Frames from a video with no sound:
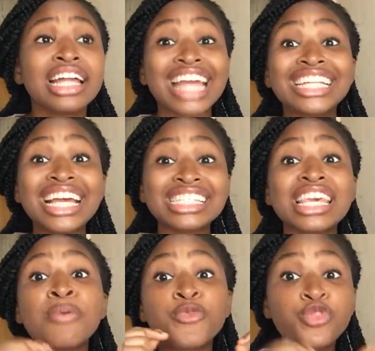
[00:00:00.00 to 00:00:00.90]
that there's
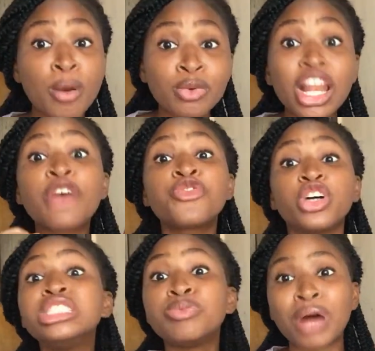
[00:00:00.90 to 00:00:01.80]
a formula
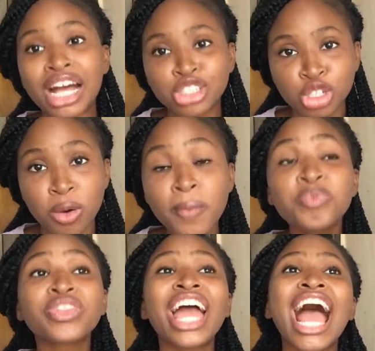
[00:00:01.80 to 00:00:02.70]
for departure.
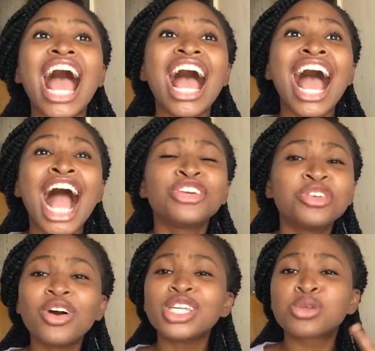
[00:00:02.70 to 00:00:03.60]
You know,
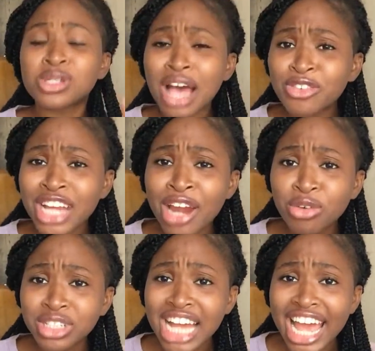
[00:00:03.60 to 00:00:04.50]
it was after I wrote
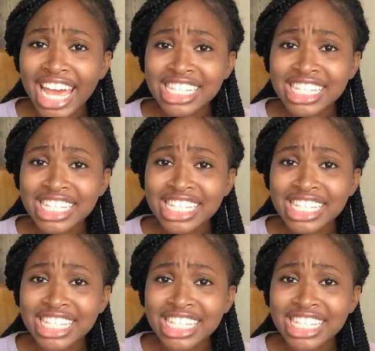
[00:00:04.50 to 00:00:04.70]
that